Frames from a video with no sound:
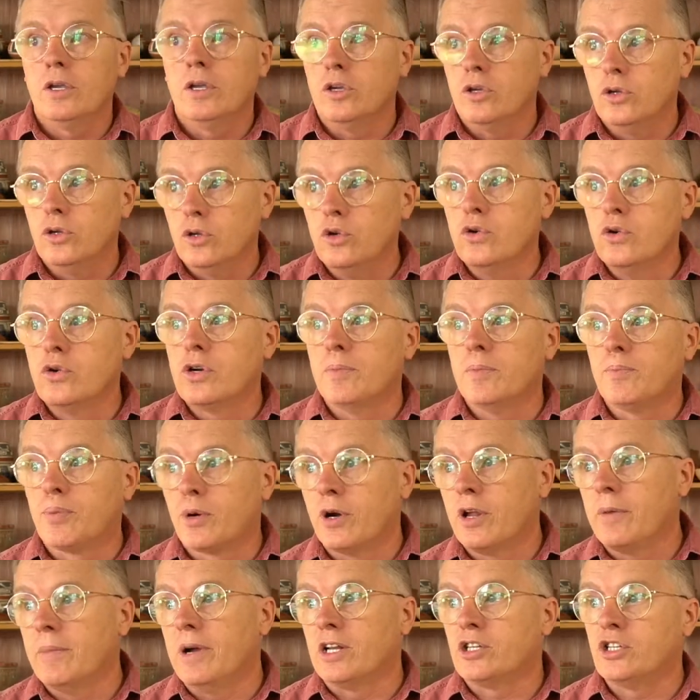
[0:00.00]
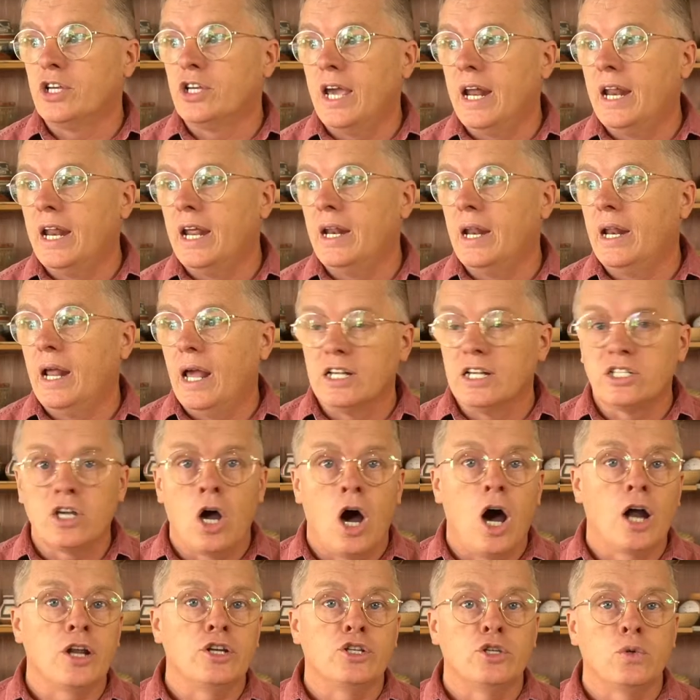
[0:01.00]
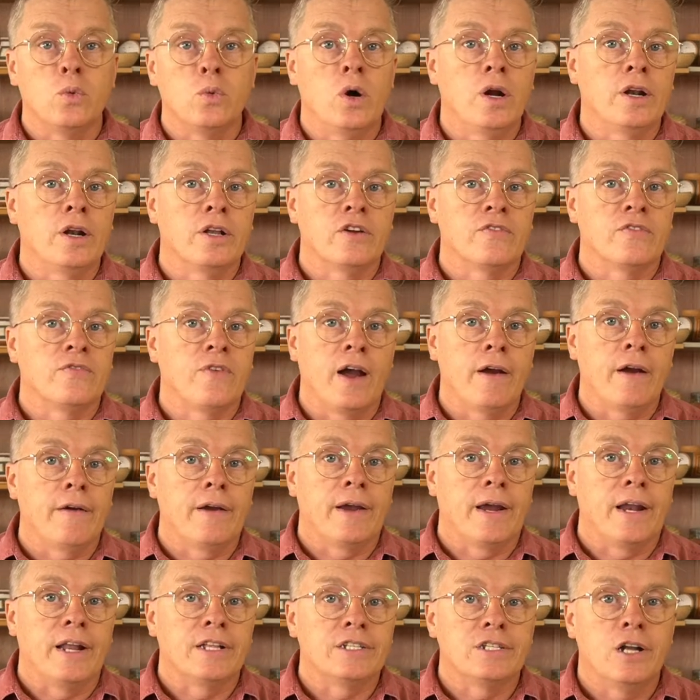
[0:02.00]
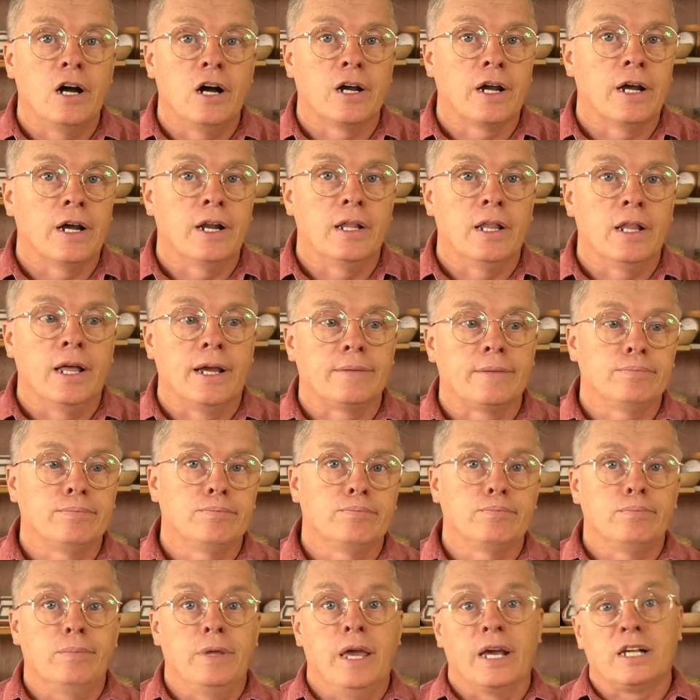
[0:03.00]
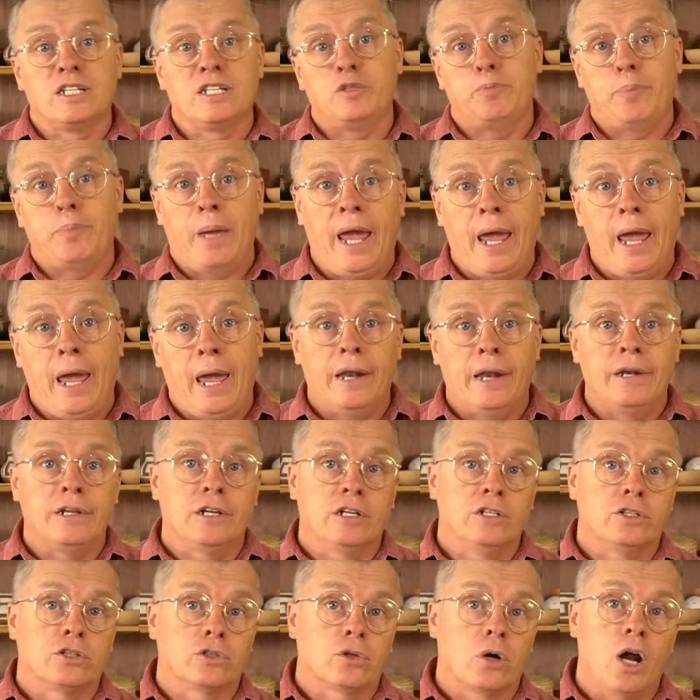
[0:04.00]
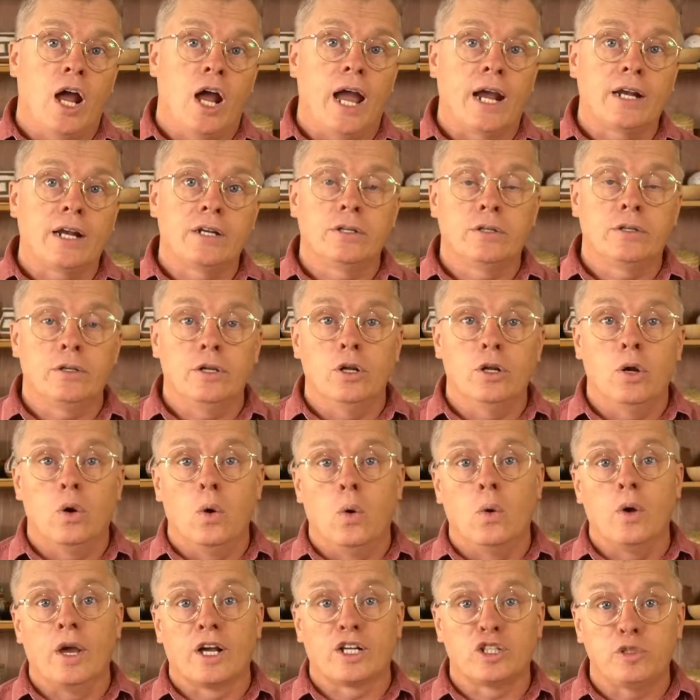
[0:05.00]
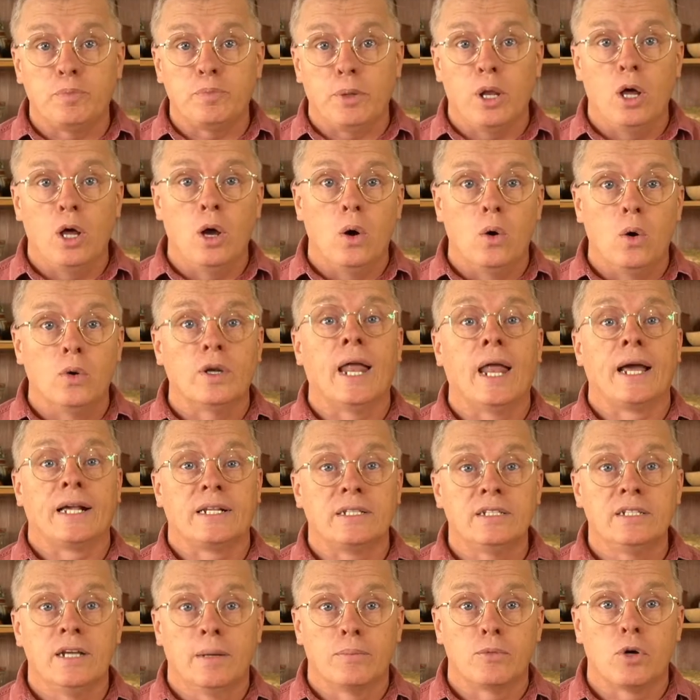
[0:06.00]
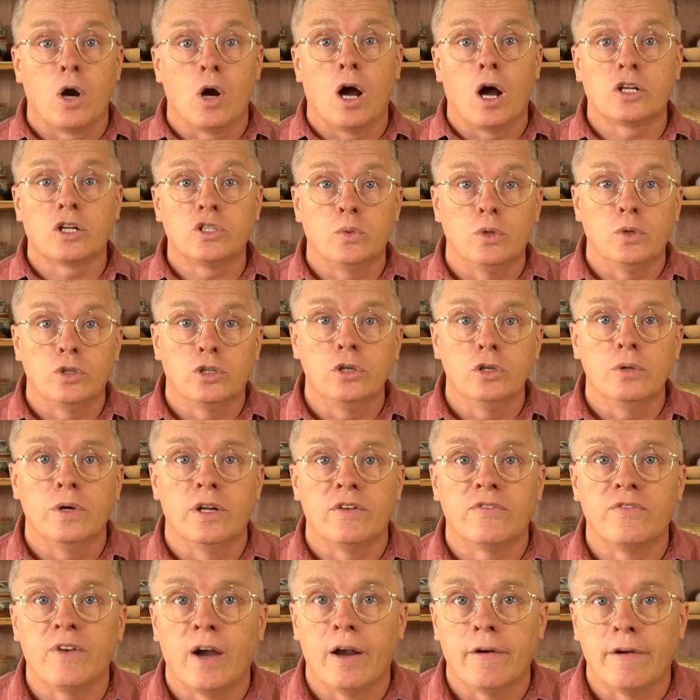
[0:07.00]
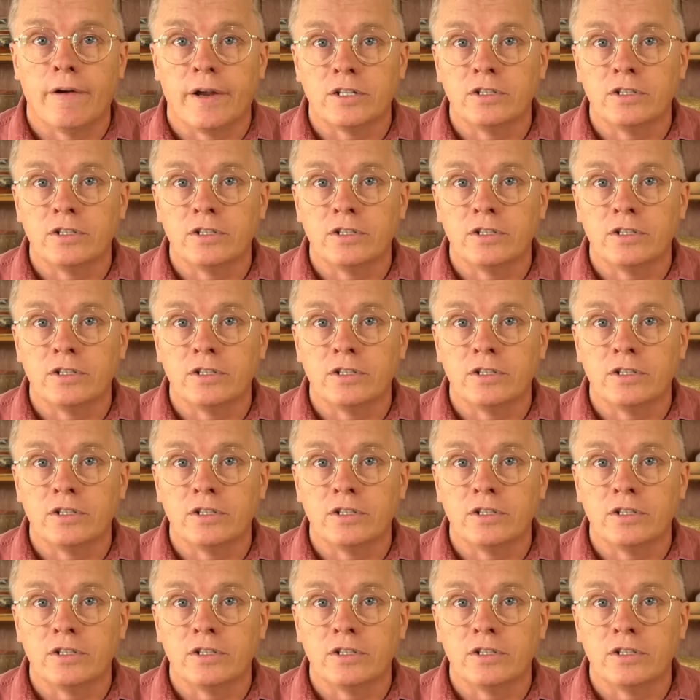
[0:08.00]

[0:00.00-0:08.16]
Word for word: you can pretty much get it as hot as you want, in your firing, and it's not gonna like expand, contract, you know, explode like some rocks will do in a firing.